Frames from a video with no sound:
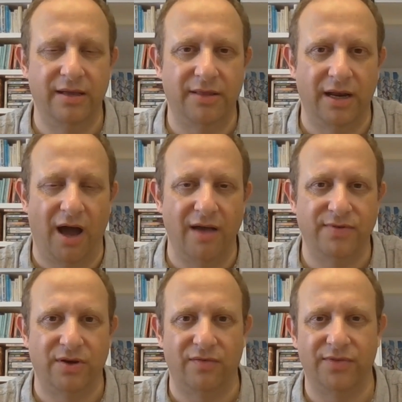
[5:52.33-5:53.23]

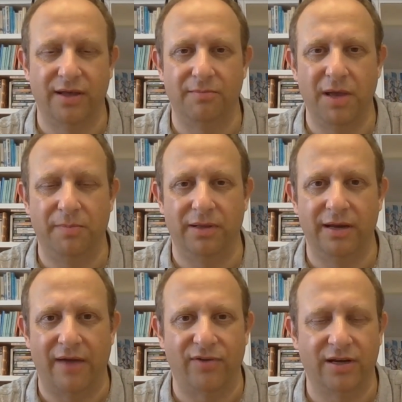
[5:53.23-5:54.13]
lives of the people in
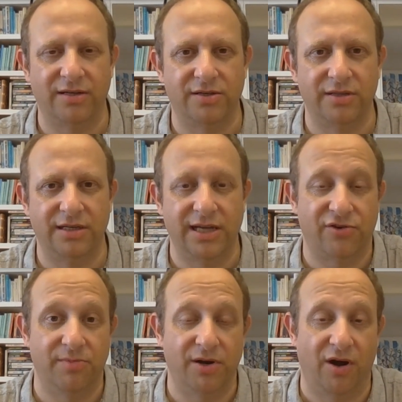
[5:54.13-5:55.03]
Africa to the
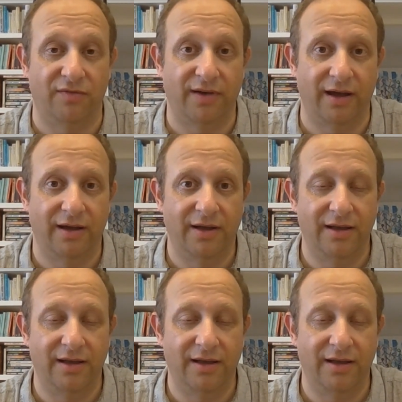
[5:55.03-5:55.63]
detriment of her